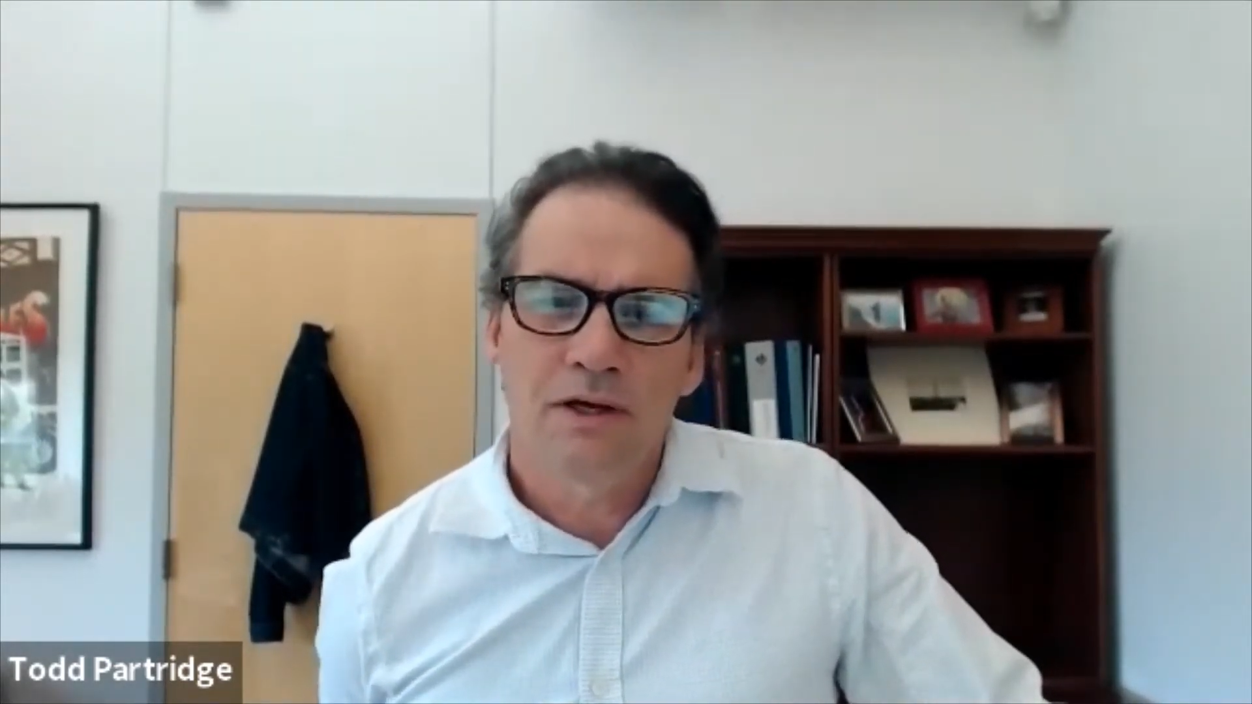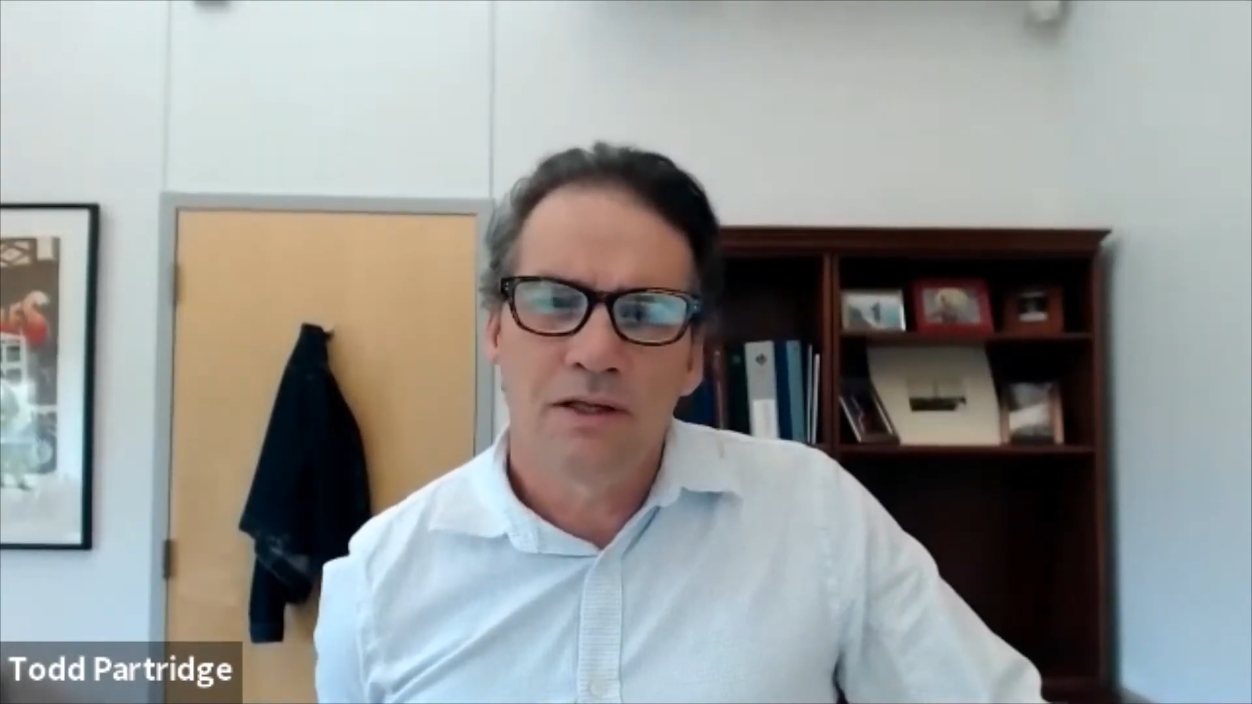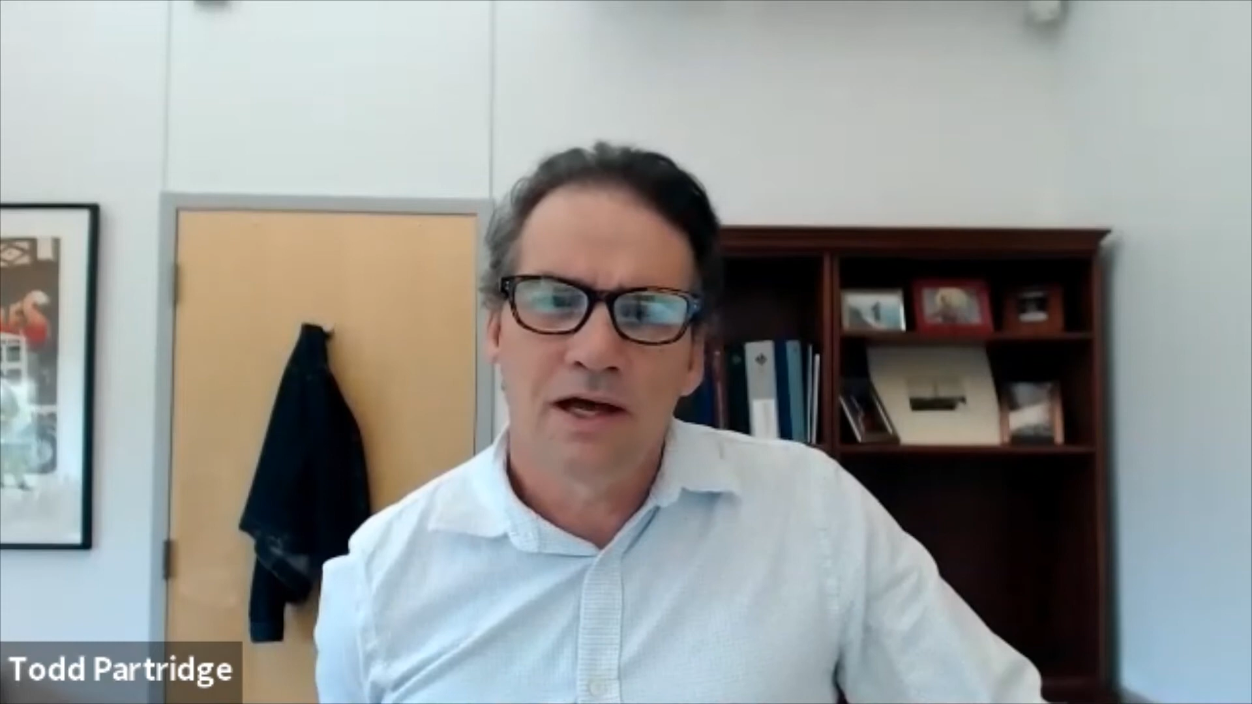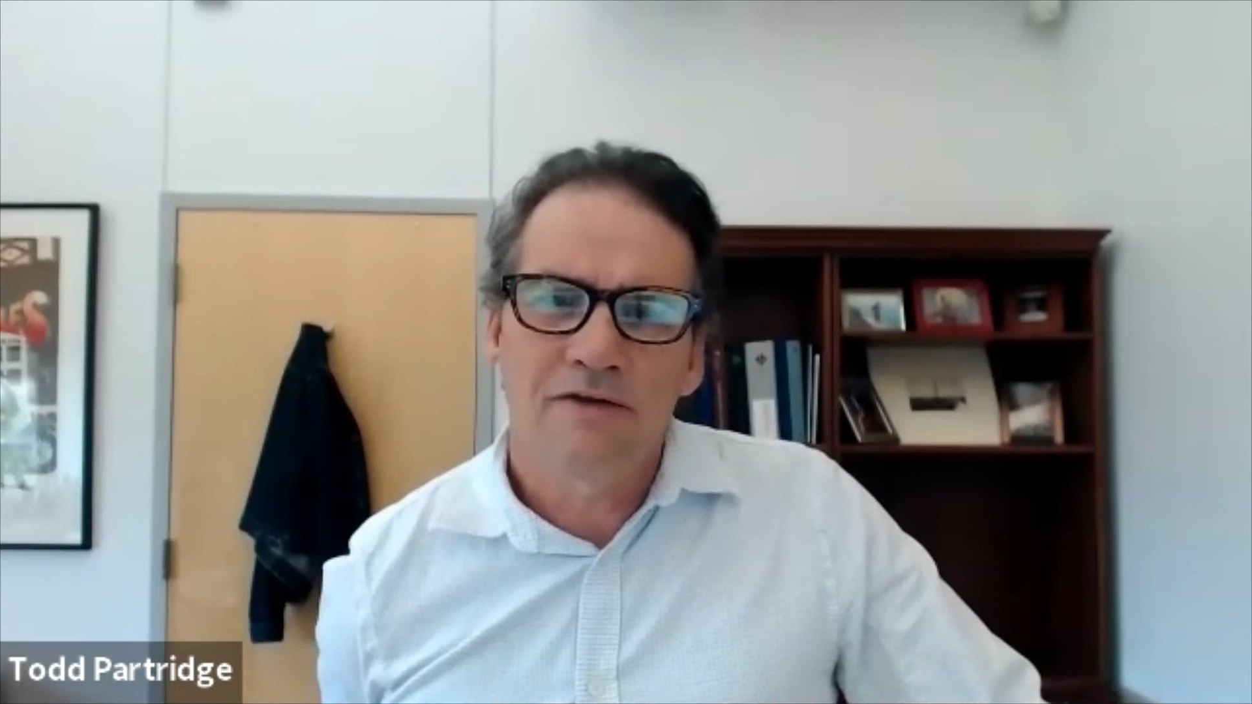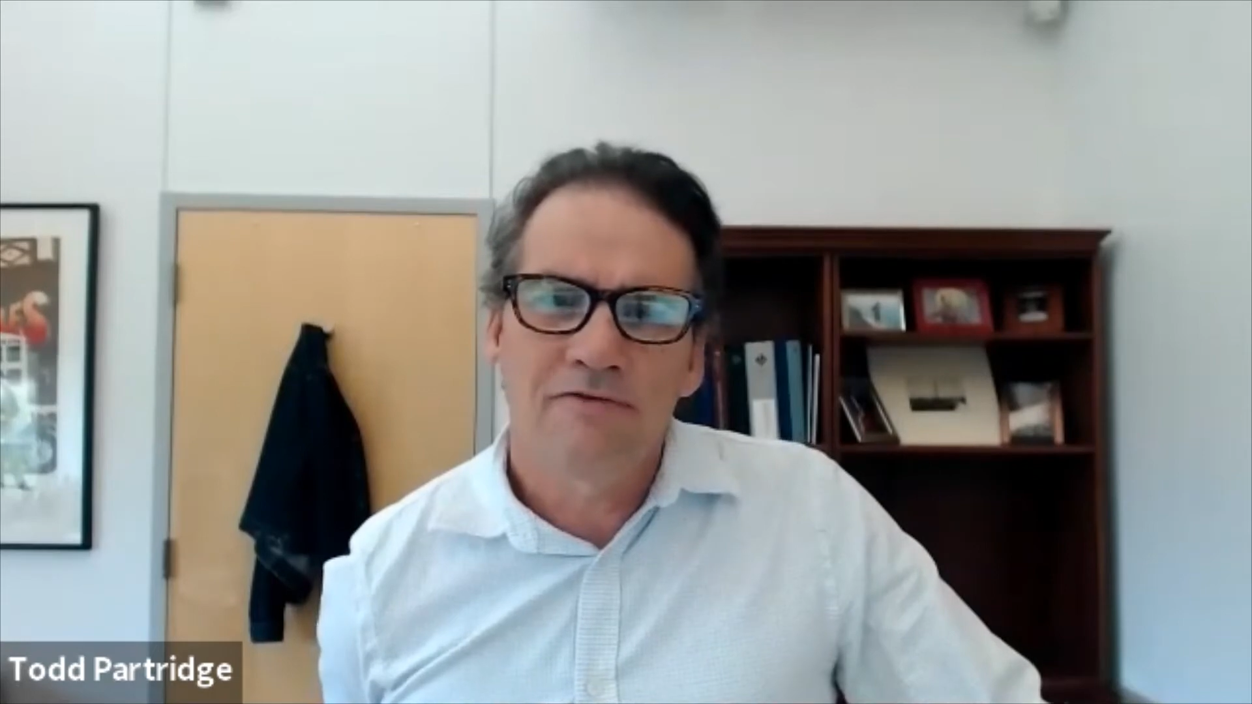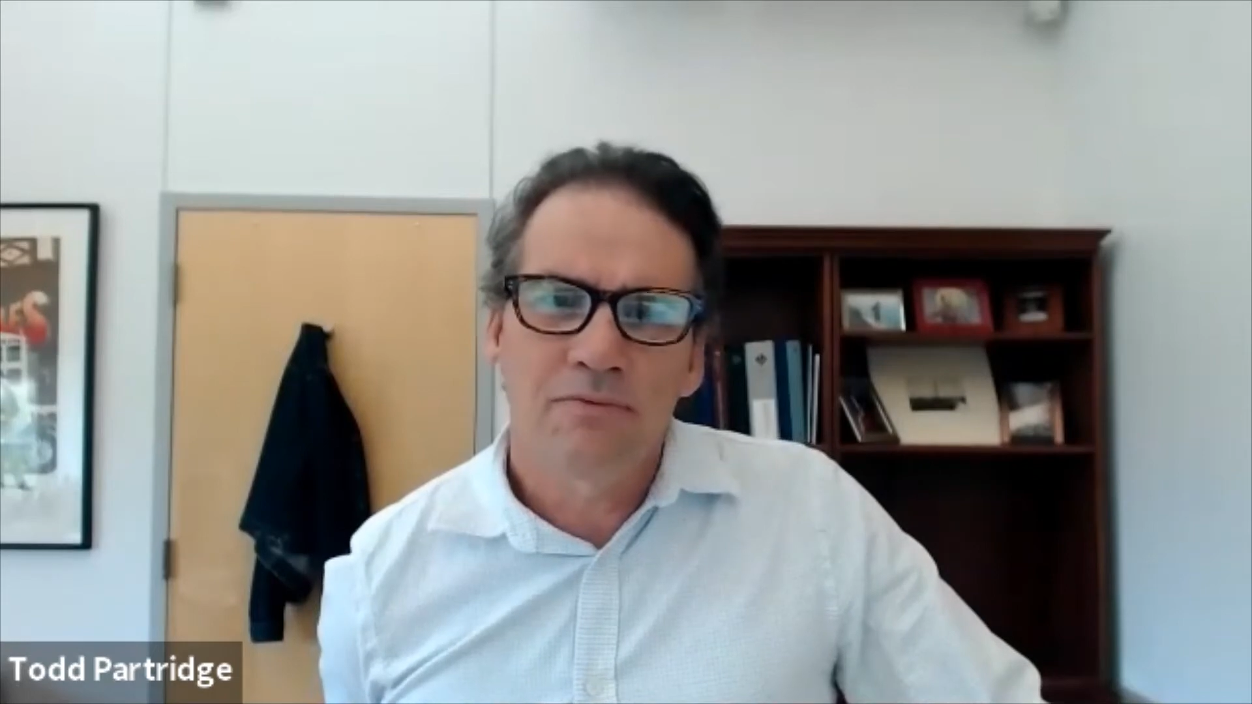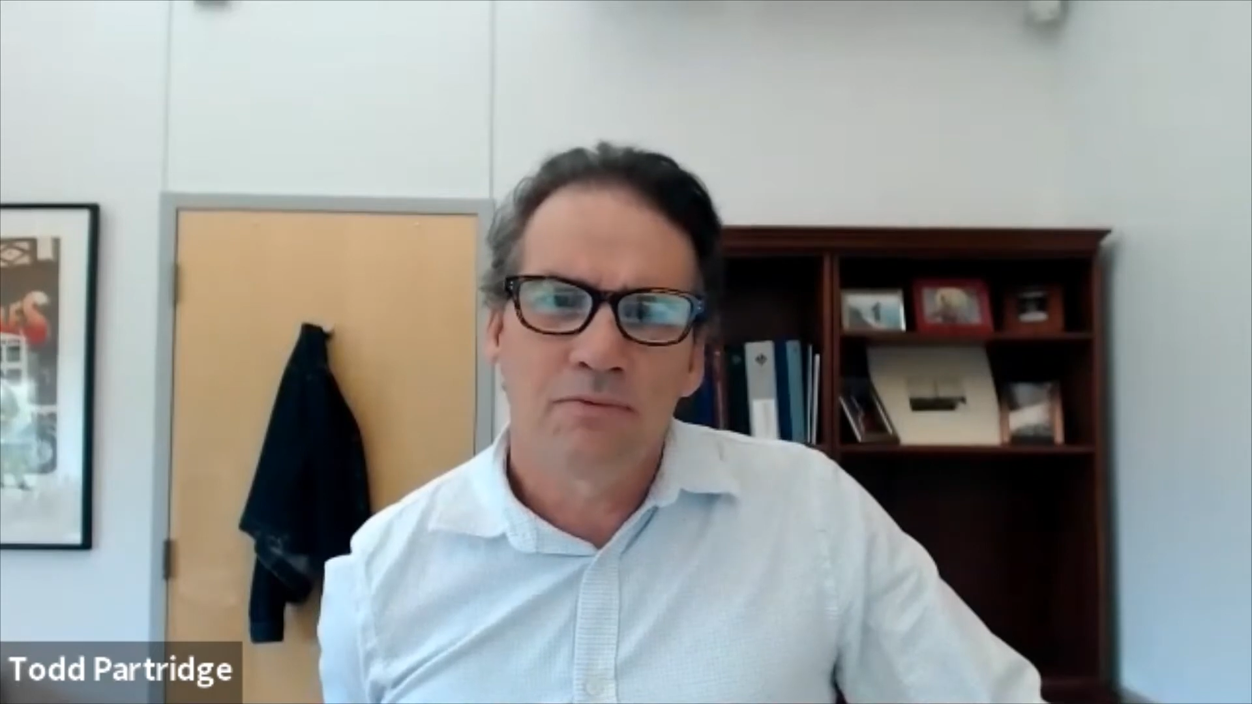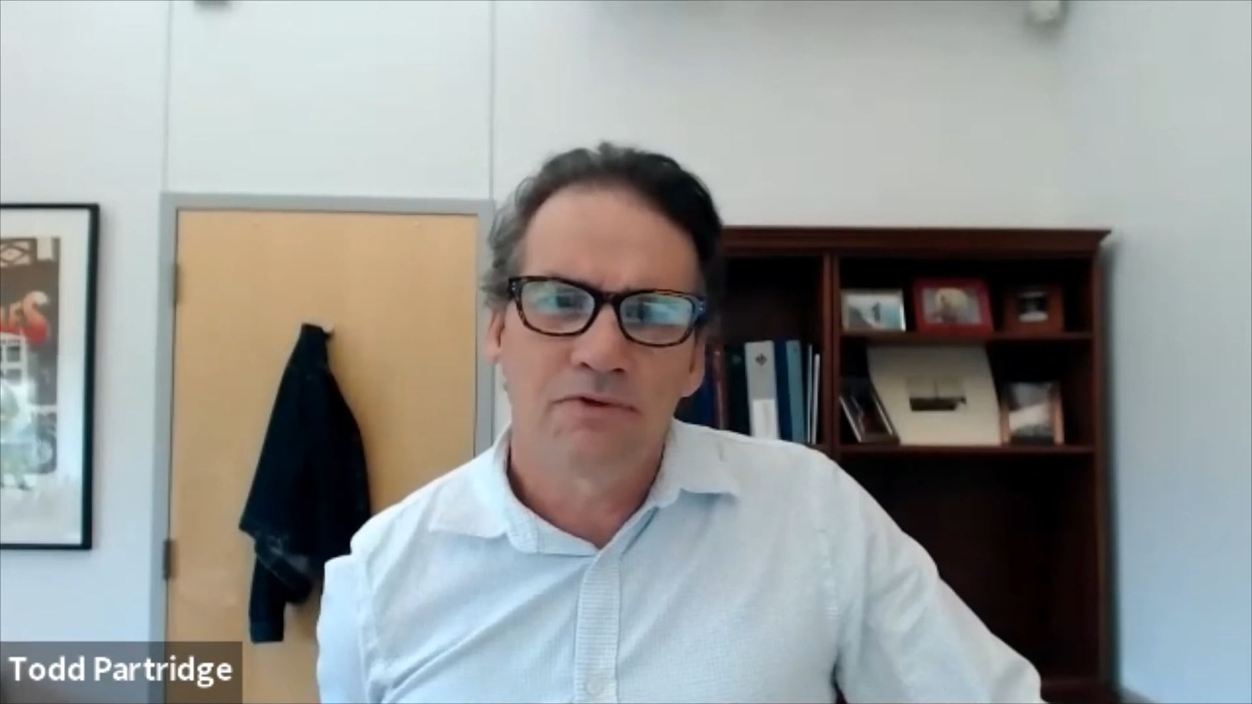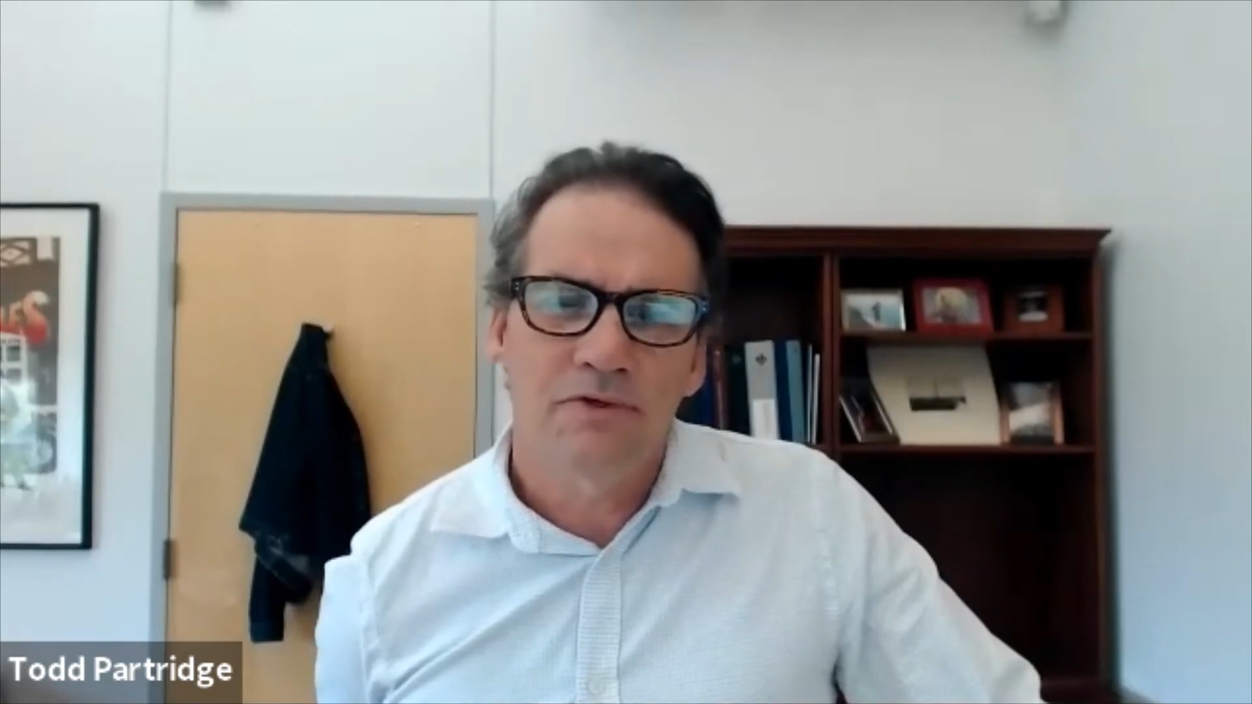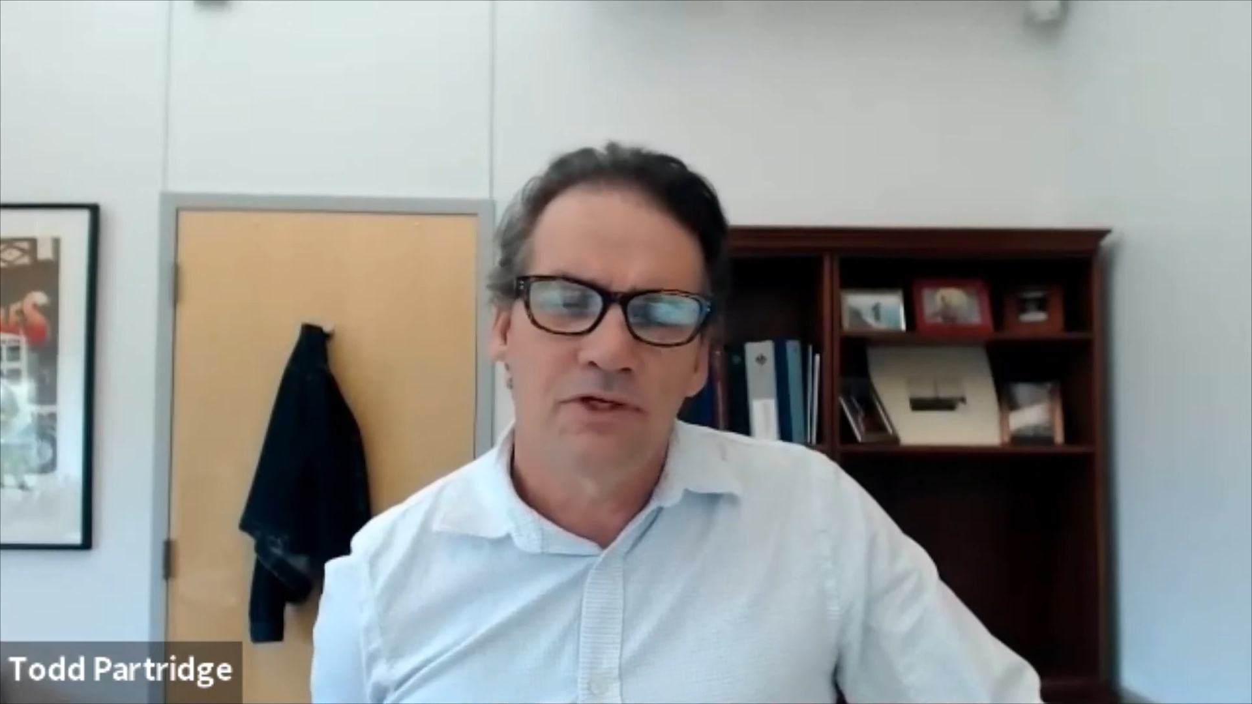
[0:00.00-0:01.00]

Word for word: A lot of it was